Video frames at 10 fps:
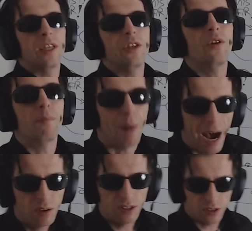you're
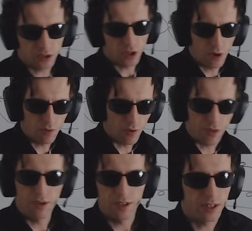bound to go for
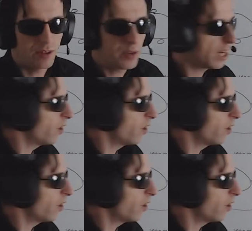you can